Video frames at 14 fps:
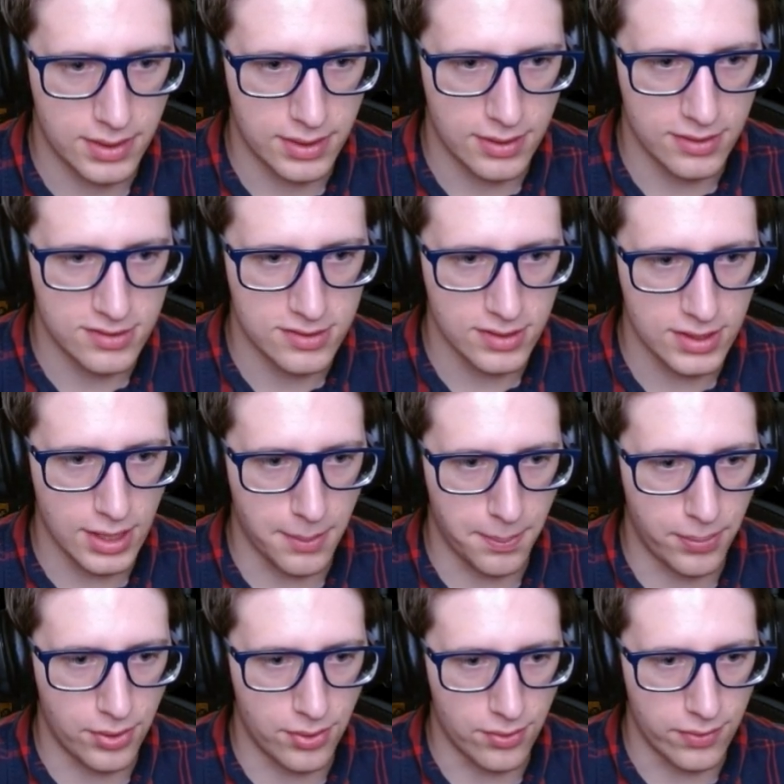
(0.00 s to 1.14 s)
Let's look at that
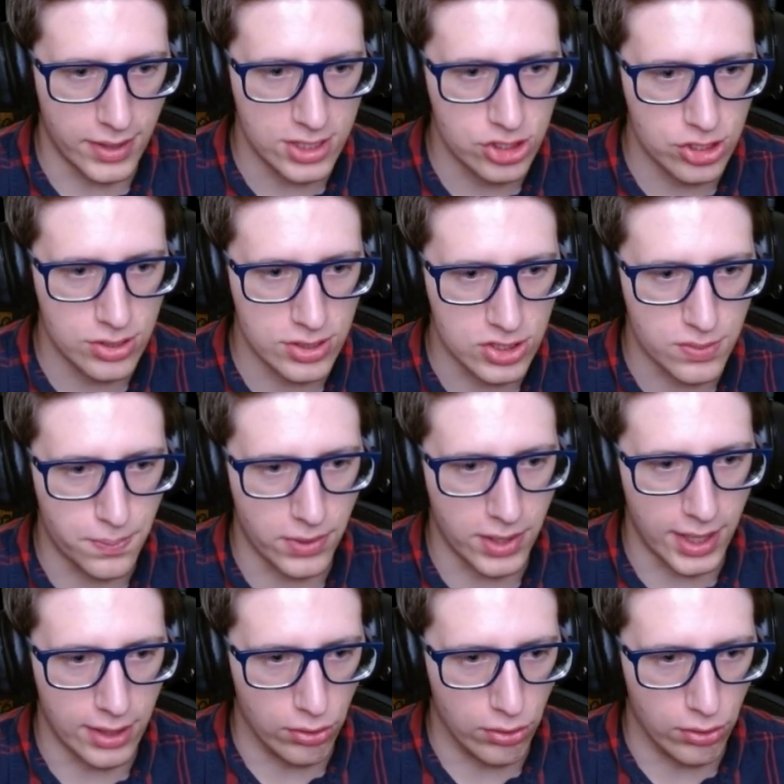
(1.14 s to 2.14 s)
pressure display.